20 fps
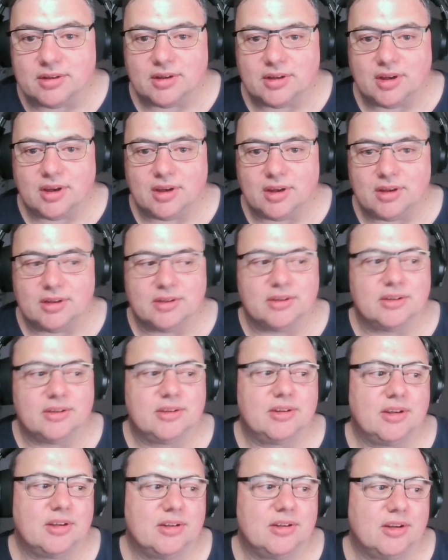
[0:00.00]
And
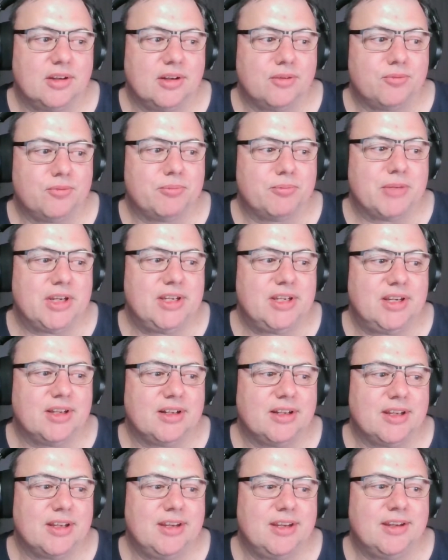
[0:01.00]
that
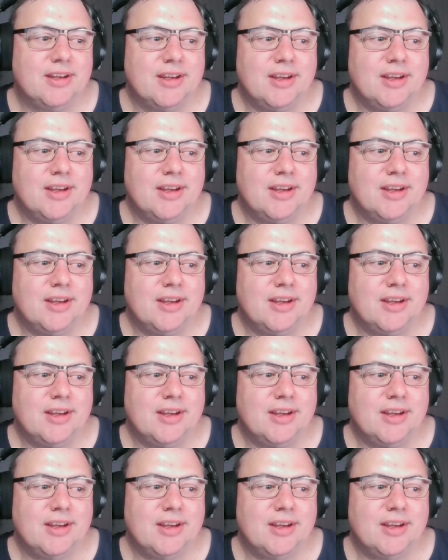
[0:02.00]
immediately